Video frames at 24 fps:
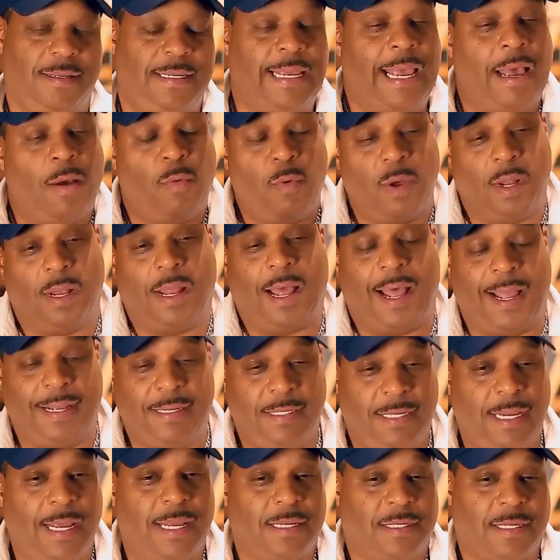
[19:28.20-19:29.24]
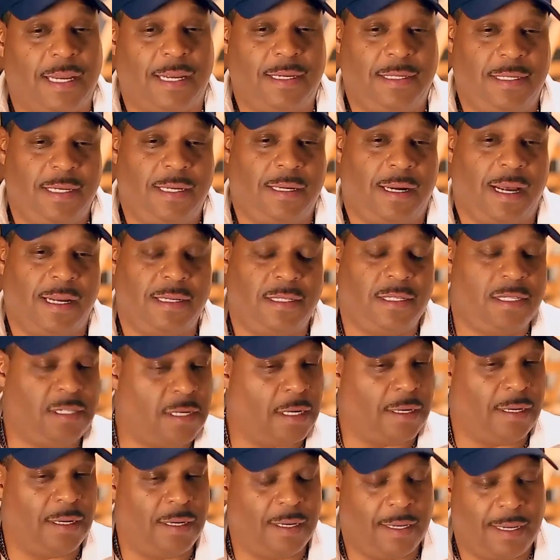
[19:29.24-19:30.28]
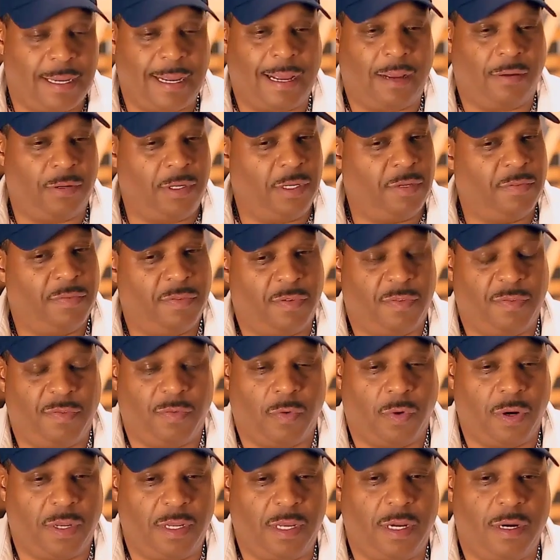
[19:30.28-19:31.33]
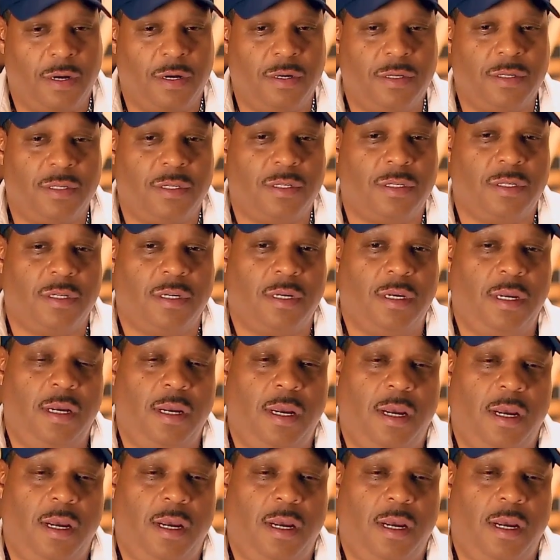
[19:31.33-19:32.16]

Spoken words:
Yeah, well, yes, I did. I studied accounting for 4 years.